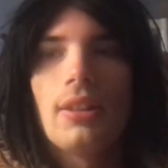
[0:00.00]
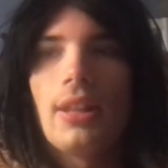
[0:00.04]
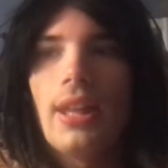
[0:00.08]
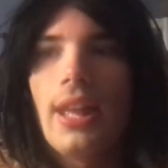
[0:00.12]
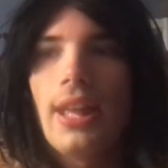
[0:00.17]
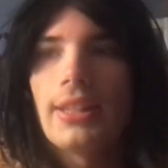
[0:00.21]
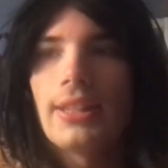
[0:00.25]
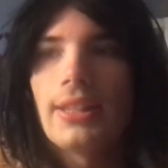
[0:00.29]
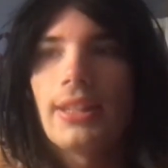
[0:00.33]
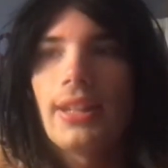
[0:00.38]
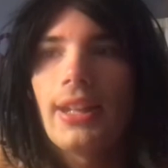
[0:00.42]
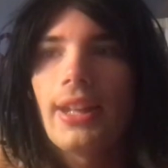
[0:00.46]

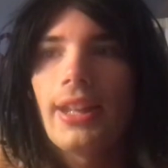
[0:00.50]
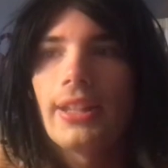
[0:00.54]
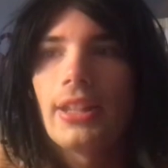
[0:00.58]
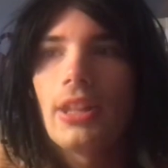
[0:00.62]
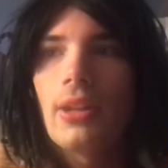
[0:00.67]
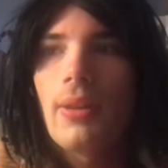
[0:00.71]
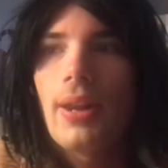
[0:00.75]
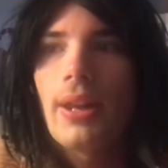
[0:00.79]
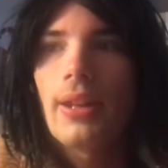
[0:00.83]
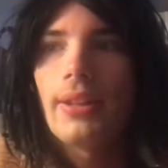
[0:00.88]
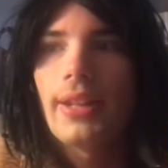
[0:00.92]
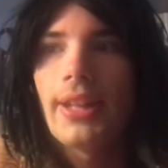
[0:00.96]
And then I go
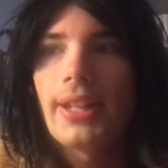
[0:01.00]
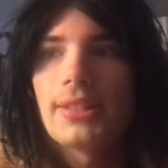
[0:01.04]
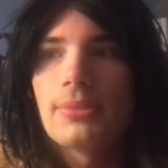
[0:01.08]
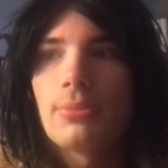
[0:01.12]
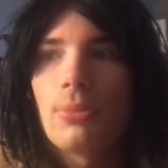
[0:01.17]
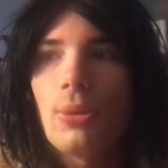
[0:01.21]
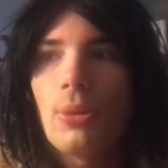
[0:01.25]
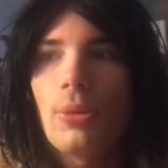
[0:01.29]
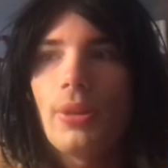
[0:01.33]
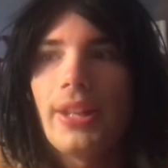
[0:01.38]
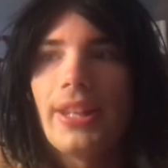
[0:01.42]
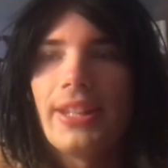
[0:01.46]
out next
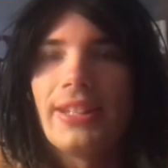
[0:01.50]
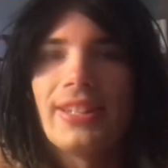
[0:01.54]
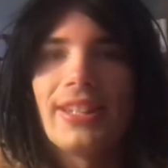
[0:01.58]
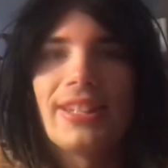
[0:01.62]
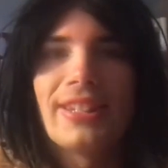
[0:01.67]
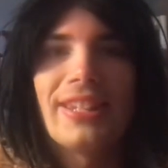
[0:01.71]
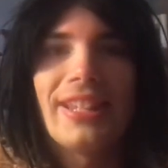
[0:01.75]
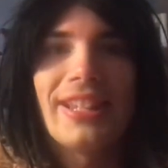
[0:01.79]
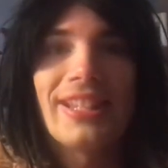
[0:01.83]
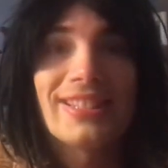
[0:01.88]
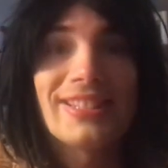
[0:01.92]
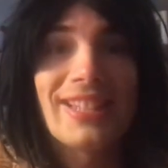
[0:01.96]
morning and the
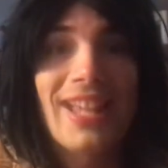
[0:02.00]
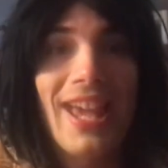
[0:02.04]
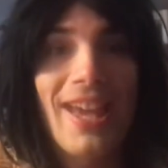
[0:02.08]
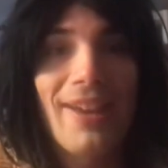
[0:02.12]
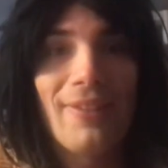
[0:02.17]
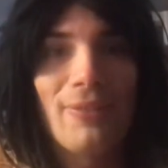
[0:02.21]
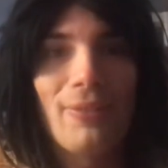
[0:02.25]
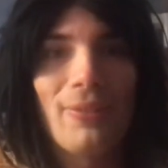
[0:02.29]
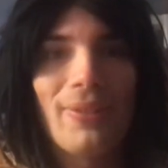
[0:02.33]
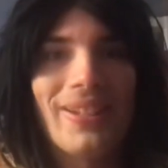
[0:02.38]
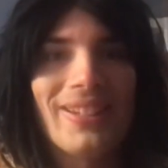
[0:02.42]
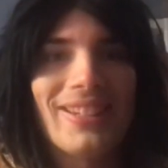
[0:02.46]
thing's
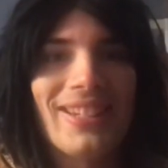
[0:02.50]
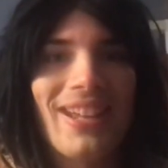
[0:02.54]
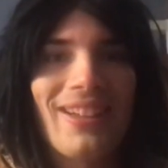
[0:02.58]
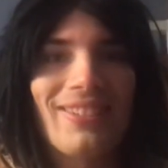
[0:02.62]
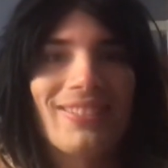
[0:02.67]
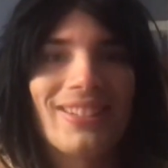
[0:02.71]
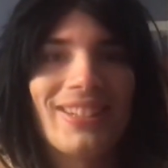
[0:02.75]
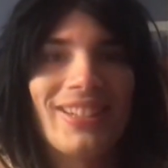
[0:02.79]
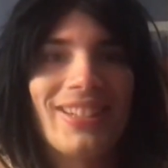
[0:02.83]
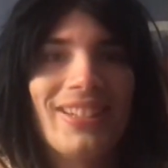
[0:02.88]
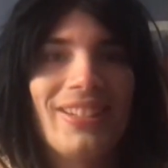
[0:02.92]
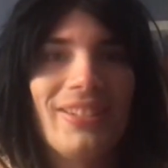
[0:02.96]
halfway down
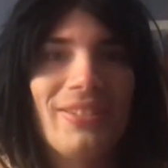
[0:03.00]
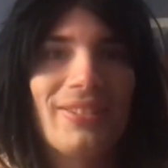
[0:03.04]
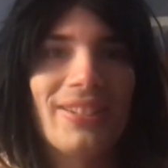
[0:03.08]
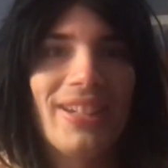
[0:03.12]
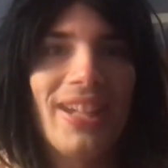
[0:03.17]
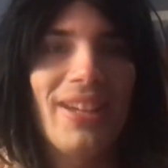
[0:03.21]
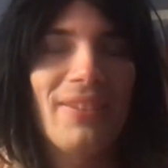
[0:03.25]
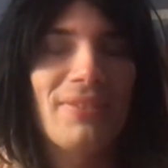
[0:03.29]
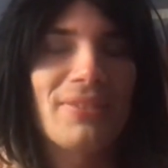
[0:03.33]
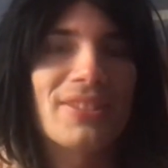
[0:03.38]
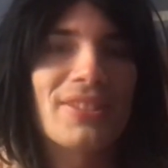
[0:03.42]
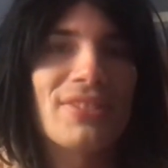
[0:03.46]
the hill, and
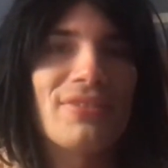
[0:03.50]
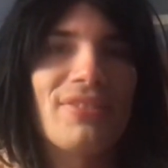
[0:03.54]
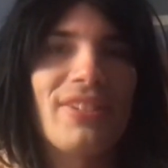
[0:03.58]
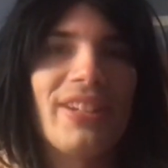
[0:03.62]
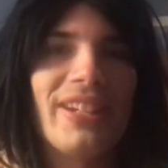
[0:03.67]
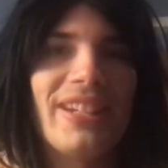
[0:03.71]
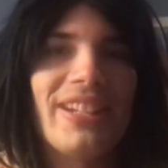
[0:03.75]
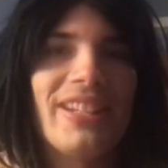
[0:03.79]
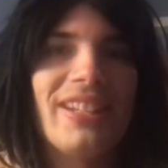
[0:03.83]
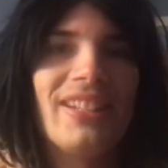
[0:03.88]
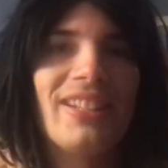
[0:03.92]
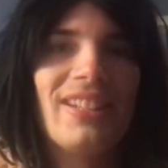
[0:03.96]
that was
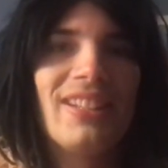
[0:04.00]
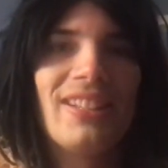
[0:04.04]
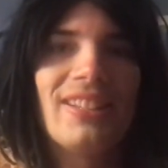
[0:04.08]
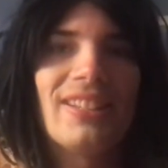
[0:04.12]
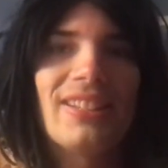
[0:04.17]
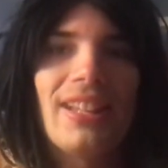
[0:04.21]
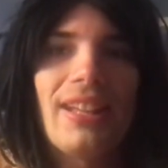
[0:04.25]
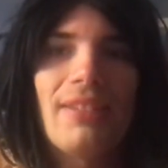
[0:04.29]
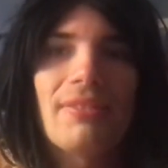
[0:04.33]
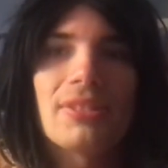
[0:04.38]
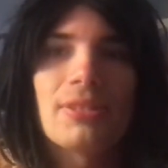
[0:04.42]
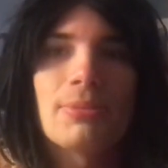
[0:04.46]
funny.
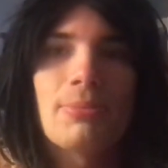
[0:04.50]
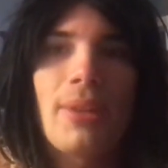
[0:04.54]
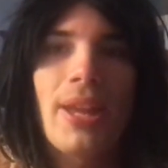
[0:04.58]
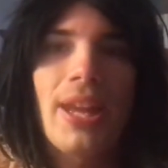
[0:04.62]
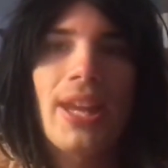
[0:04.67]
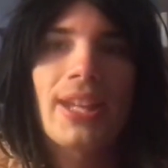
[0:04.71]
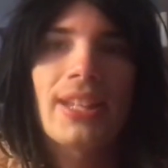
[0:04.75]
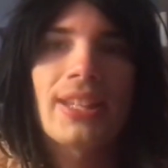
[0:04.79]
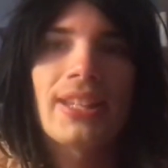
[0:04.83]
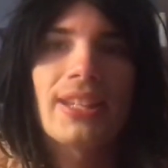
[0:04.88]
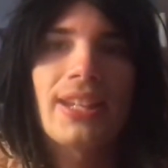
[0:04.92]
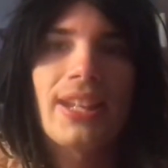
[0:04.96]
That was
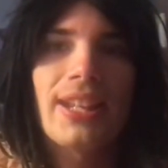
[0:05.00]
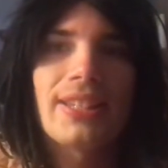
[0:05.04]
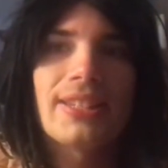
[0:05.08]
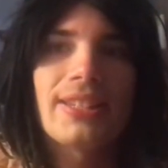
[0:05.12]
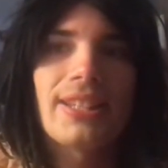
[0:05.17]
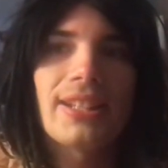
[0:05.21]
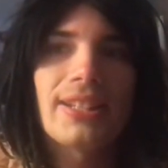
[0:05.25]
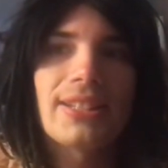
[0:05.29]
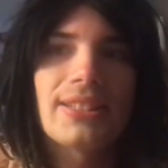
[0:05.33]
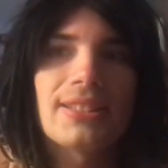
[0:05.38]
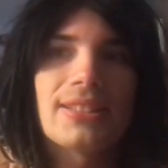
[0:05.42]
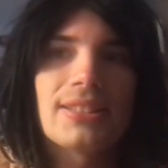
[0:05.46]
back in, I
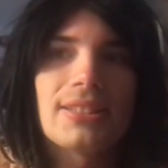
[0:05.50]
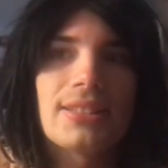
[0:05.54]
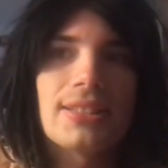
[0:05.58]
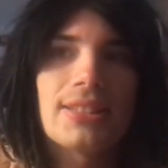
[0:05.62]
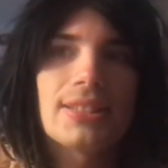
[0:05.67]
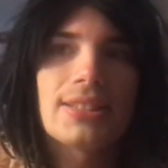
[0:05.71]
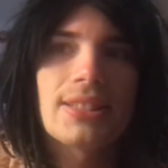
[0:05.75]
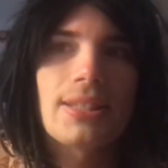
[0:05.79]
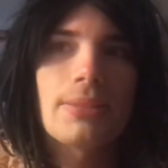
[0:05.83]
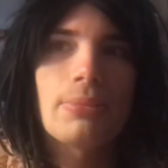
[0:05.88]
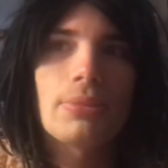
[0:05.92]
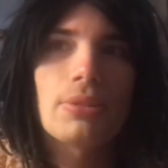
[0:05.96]
think,
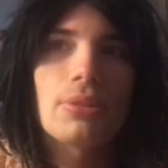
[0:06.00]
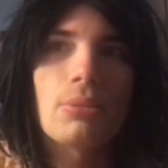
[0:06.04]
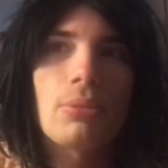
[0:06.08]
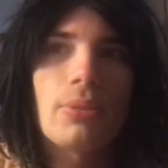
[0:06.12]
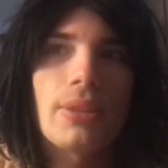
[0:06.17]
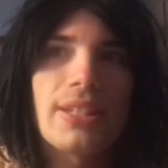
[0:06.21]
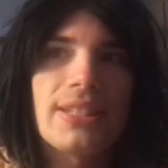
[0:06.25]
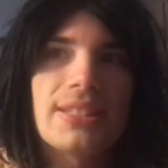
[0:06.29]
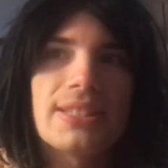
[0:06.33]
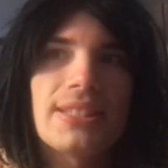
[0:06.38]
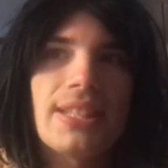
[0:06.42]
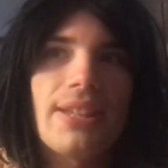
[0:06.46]
December
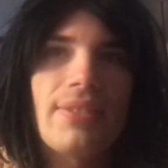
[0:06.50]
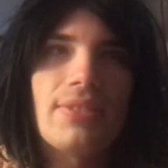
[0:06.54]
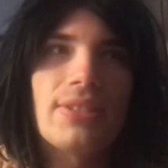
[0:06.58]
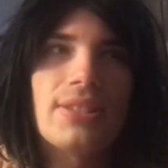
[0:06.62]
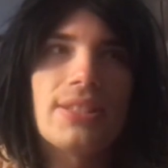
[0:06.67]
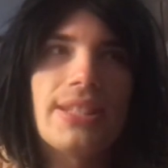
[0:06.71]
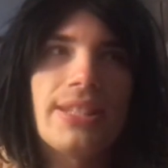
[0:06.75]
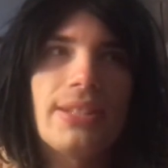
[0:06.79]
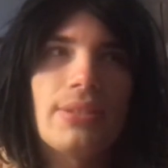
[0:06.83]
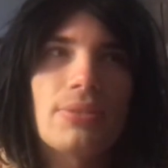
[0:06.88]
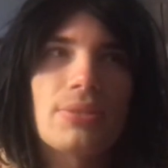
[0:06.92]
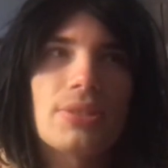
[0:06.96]

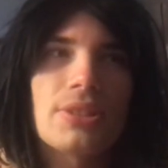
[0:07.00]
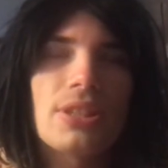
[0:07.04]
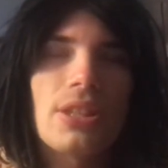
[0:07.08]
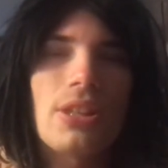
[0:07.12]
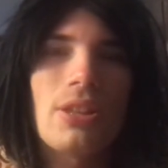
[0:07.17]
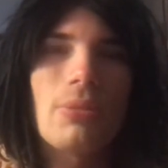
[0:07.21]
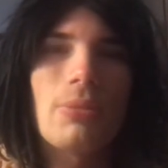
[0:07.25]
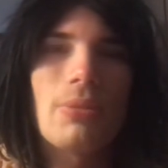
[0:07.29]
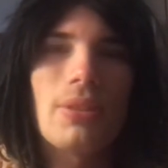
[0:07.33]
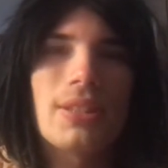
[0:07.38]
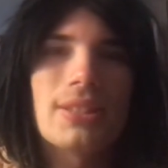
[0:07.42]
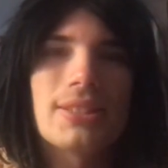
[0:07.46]
2017 or so,
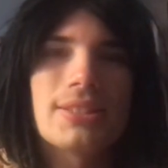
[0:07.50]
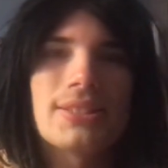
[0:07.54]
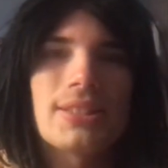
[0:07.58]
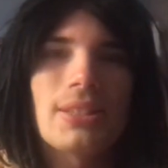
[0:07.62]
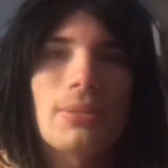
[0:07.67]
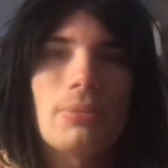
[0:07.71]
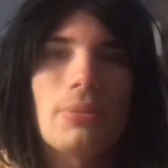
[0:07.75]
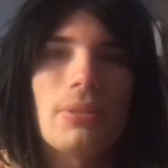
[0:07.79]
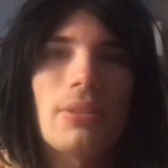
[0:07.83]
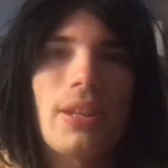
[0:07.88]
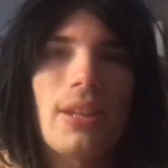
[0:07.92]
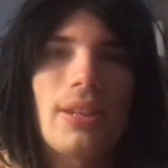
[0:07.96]

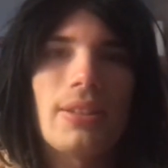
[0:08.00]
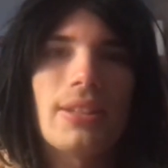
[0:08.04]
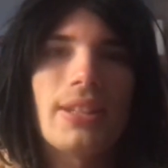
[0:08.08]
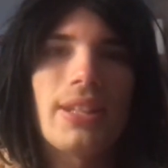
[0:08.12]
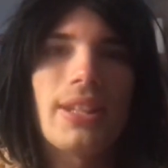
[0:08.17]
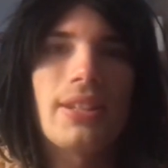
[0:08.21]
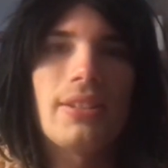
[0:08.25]
somewhere around then.